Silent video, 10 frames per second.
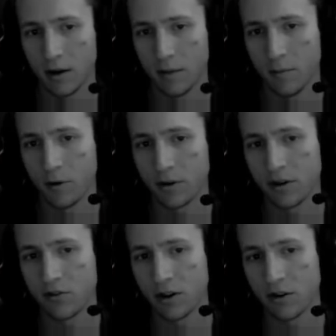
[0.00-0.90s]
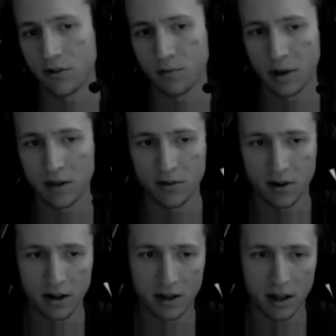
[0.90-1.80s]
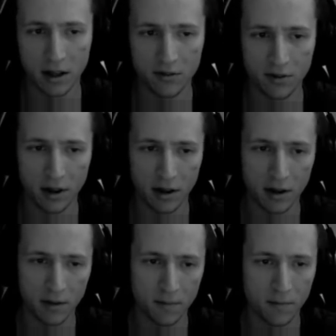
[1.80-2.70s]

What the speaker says: What this does is basically takes the